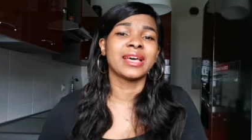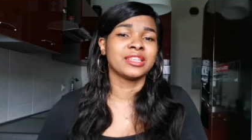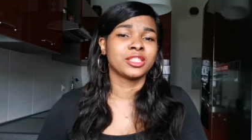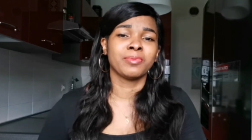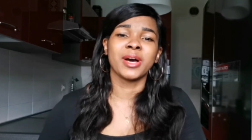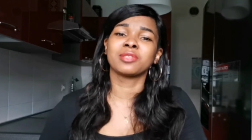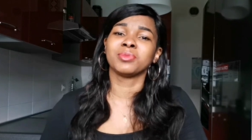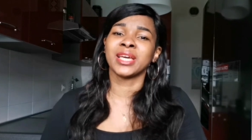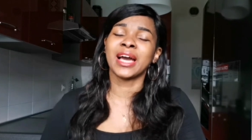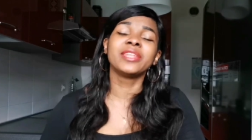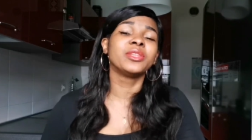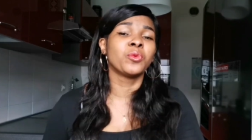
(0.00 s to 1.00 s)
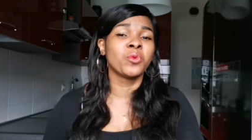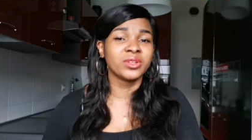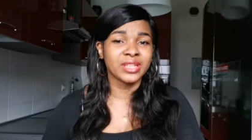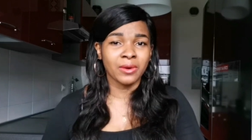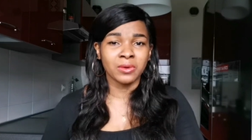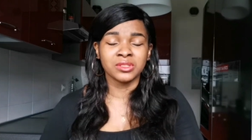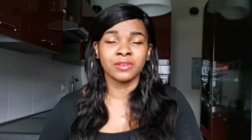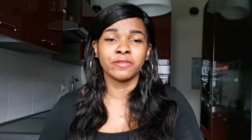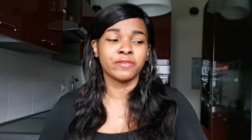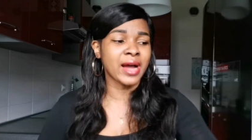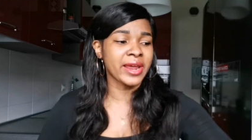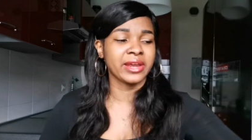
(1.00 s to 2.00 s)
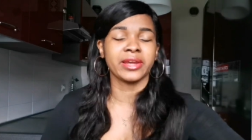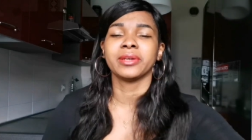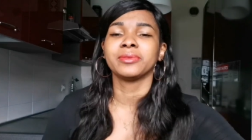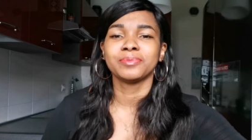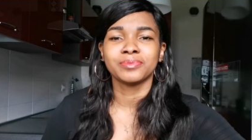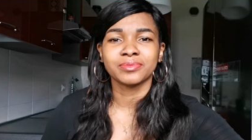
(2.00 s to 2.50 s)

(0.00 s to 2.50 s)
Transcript: that is parked behind the one that was on fire.